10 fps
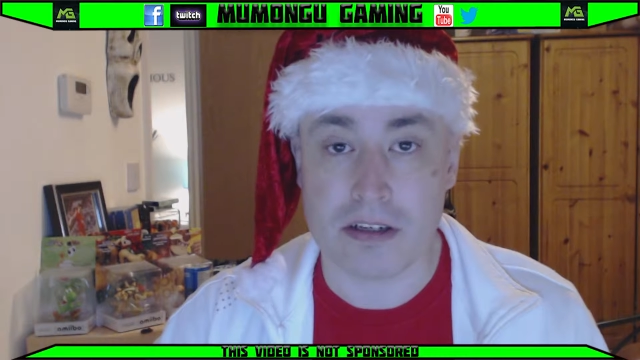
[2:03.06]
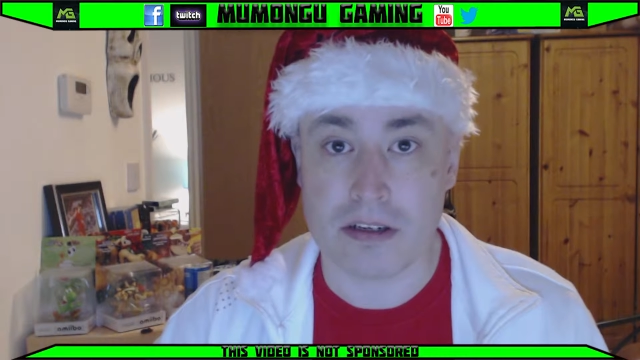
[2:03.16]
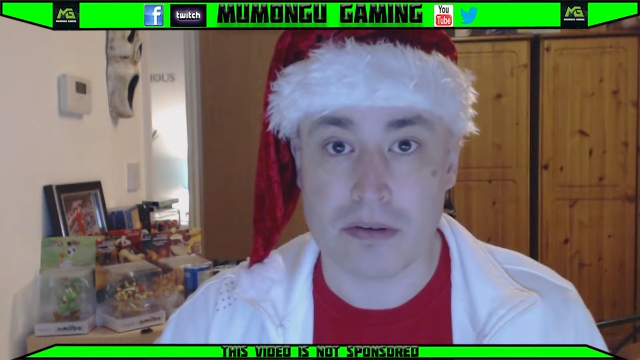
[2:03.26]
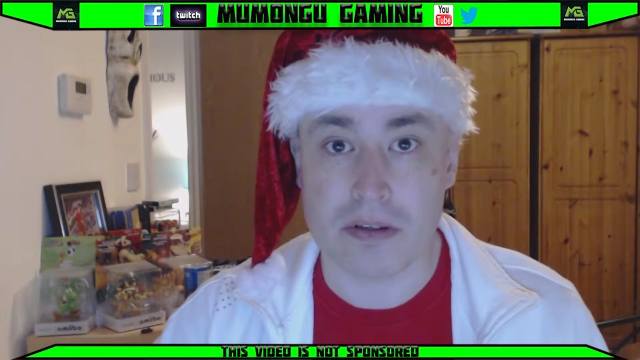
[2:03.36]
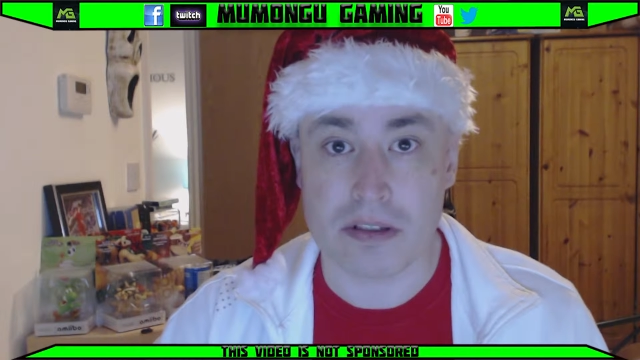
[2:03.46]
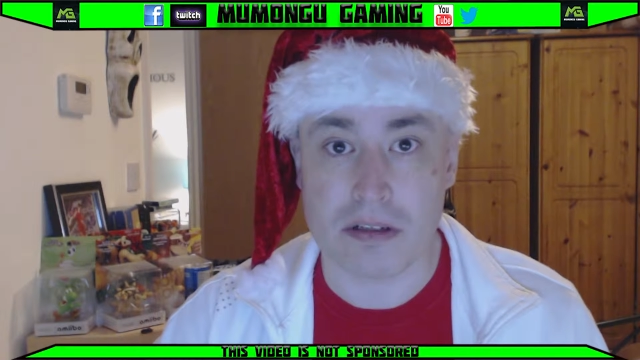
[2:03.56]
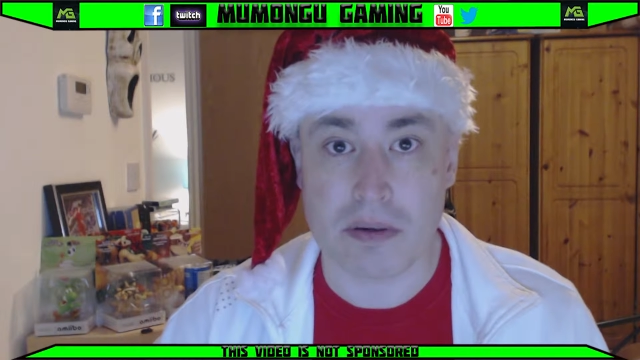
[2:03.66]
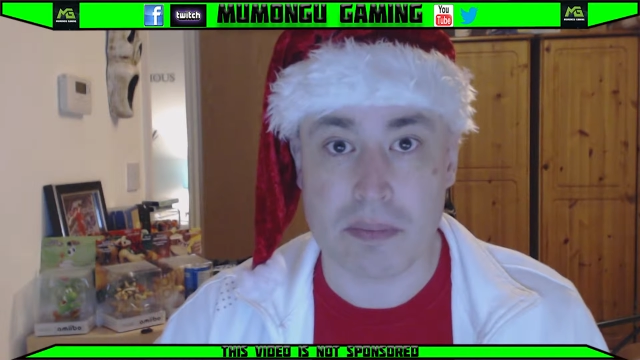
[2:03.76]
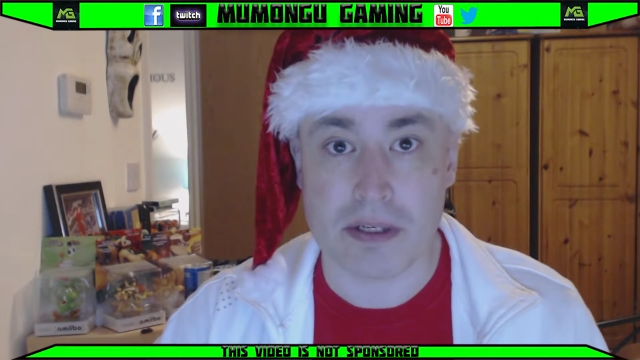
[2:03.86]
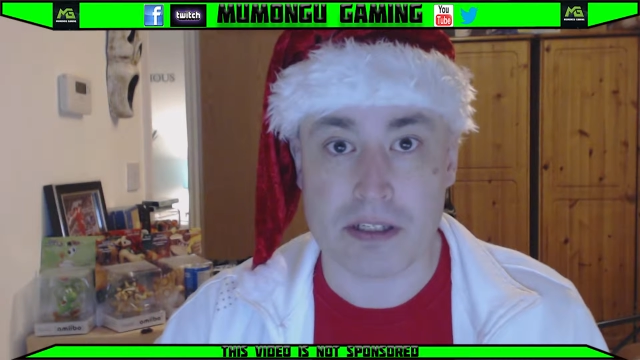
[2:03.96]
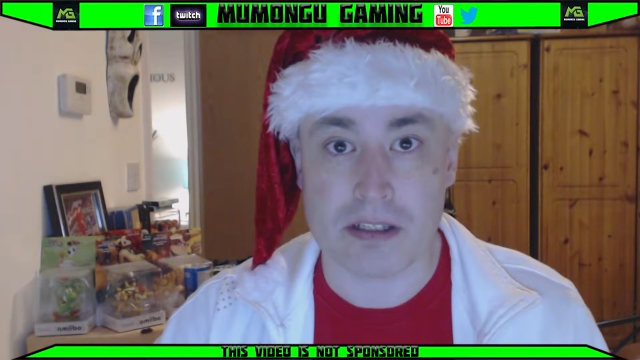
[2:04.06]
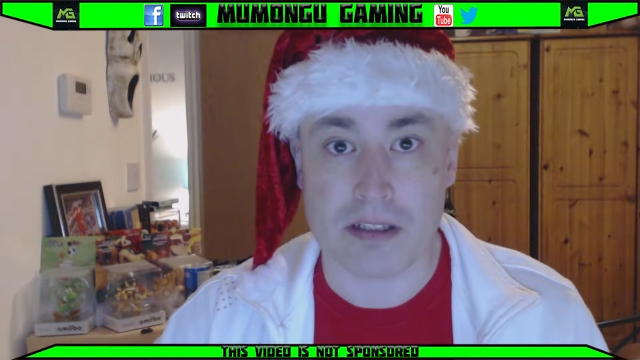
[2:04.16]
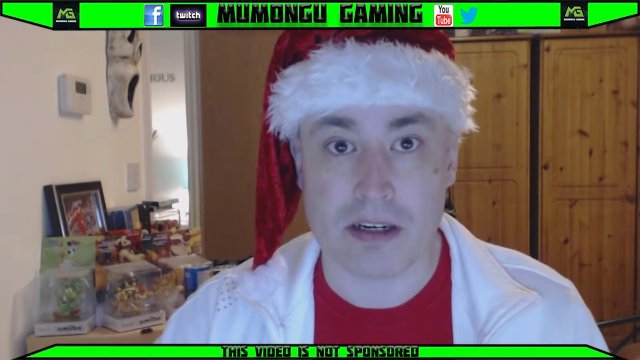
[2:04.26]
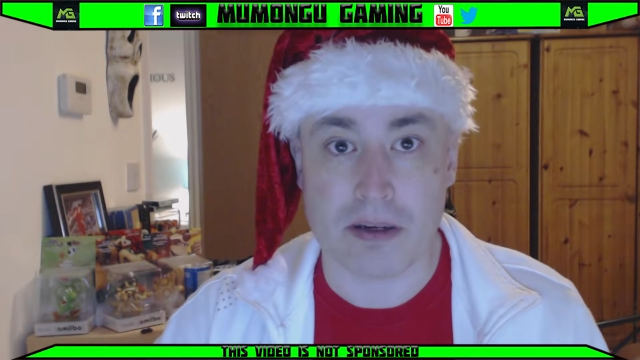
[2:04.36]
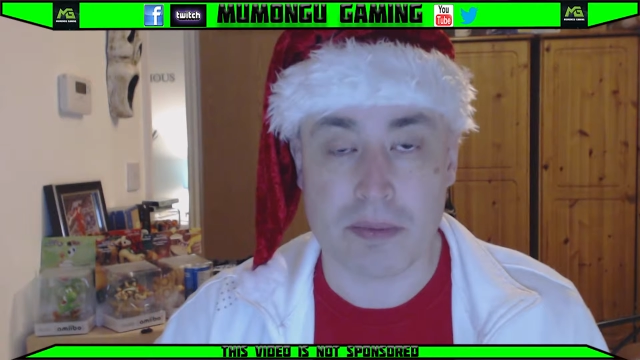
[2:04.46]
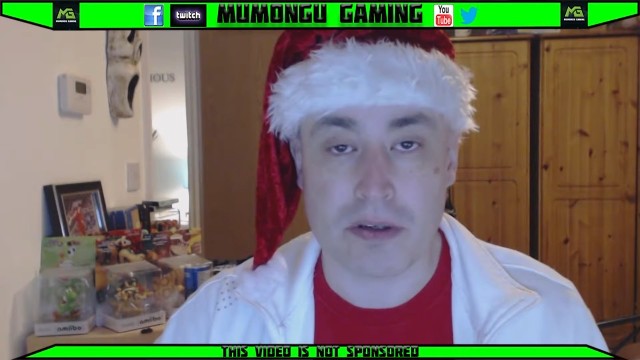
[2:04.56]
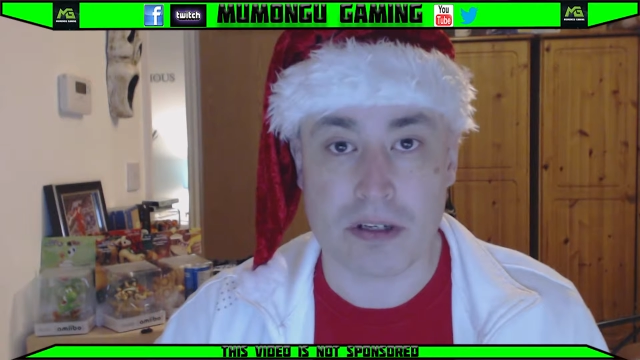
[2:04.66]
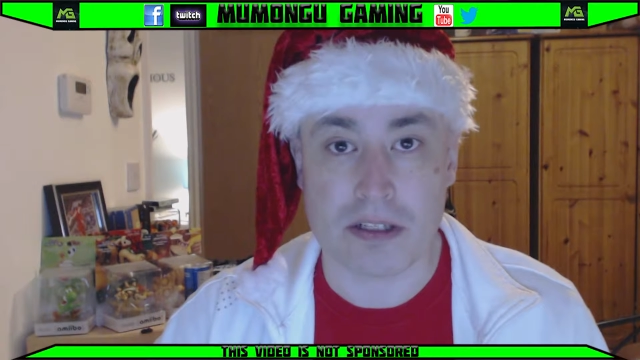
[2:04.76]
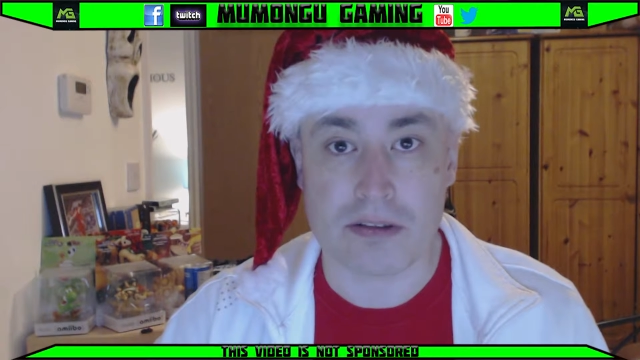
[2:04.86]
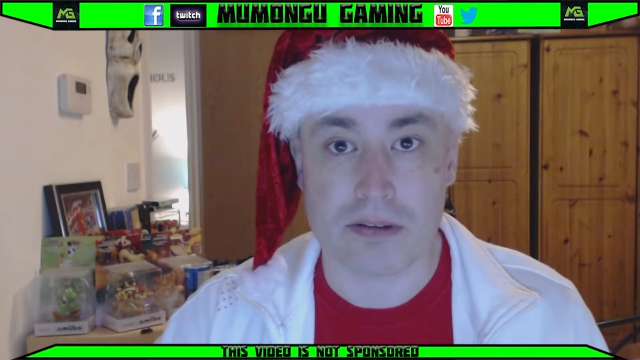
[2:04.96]
and I know it's going to be busy time and all
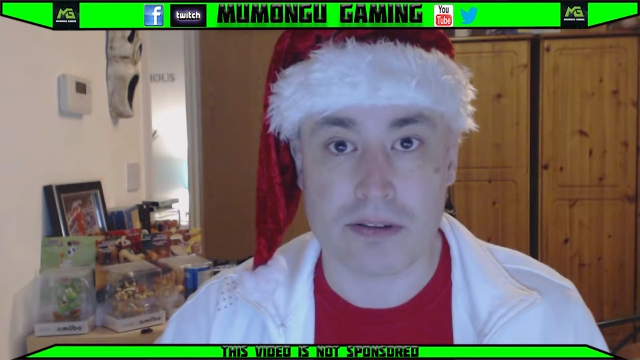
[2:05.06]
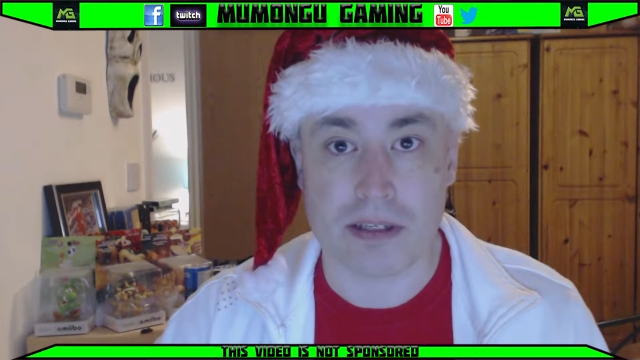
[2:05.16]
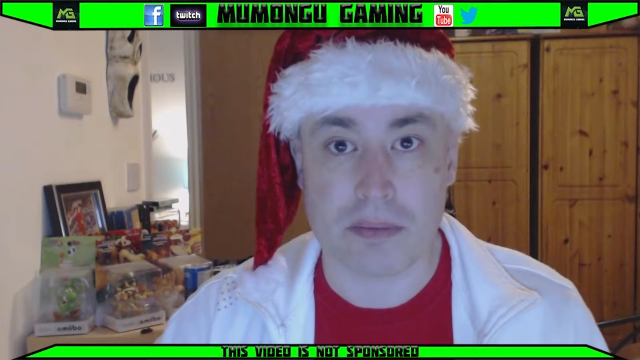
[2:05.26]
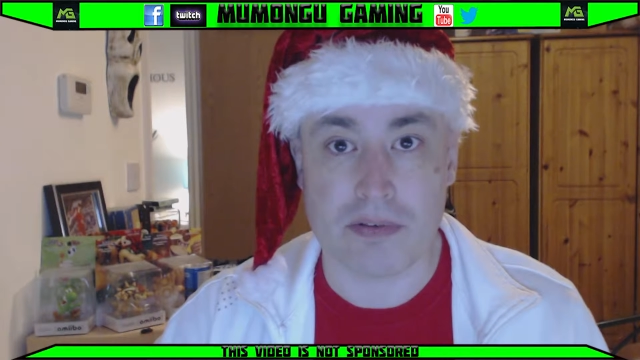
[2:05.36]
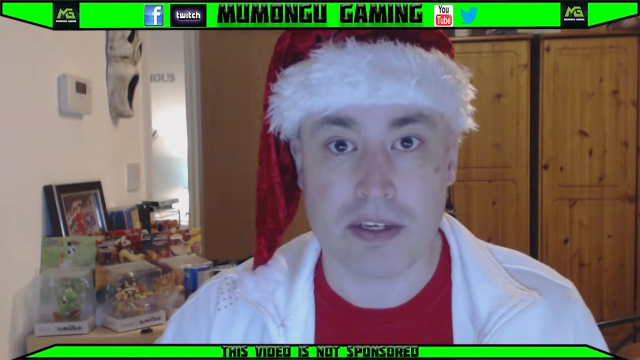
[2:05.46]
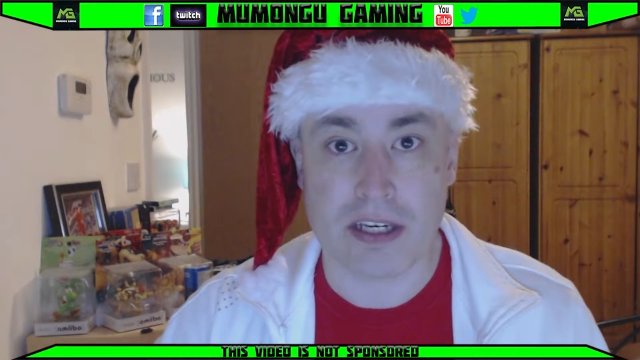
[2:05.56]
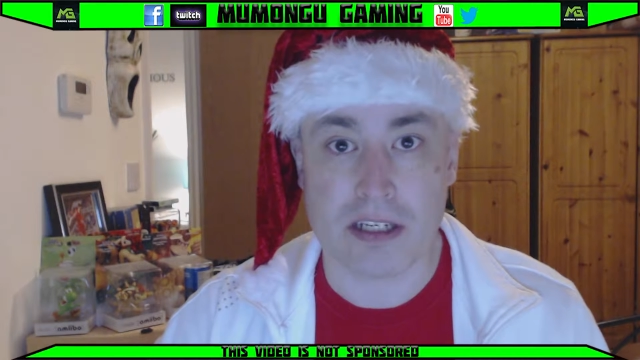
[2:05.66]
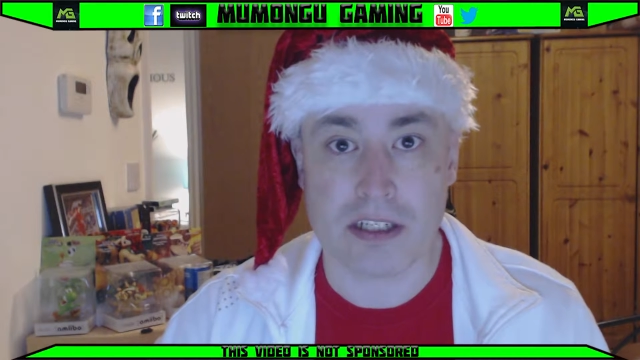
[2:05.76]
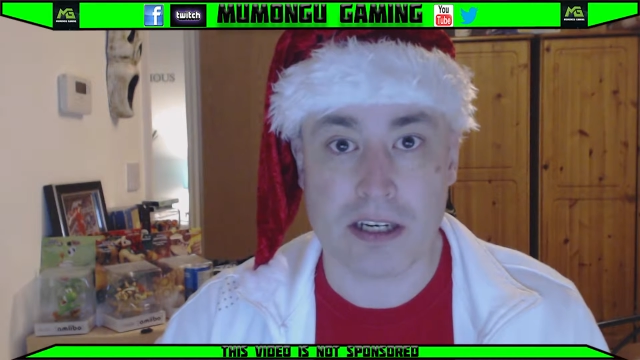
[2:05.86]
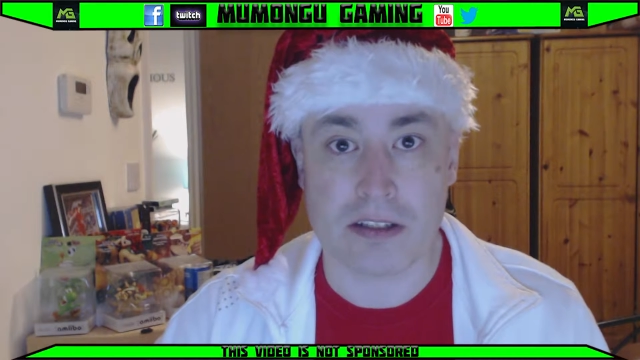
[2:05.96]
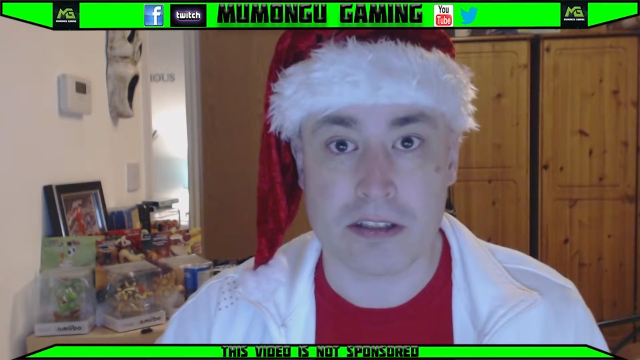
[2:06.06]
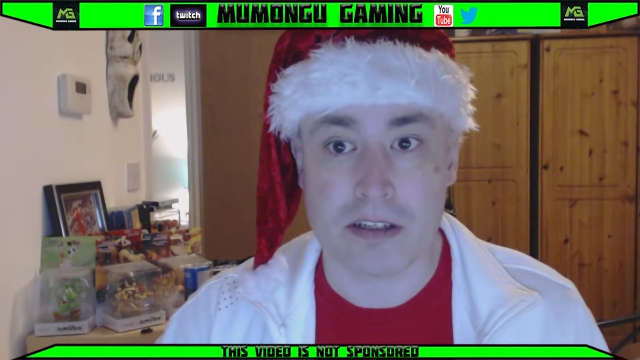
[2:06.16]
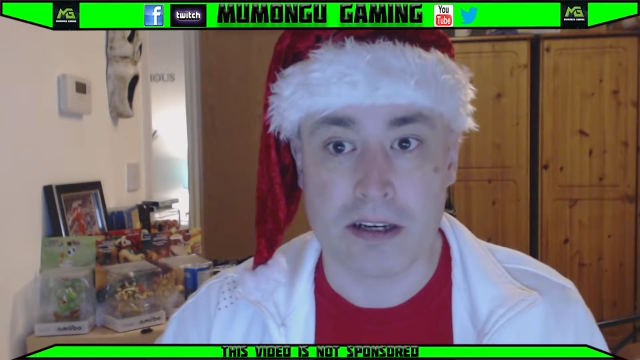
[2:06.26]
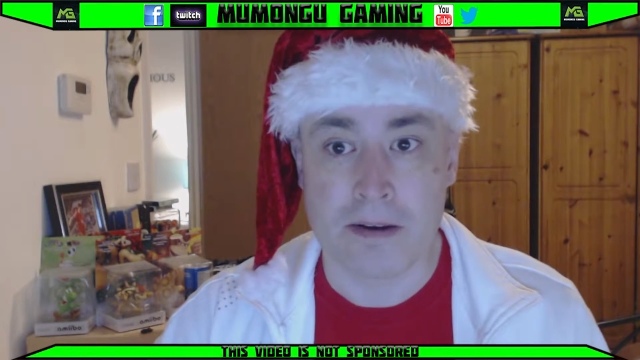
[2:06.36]
that sort of thing, but if you get chance,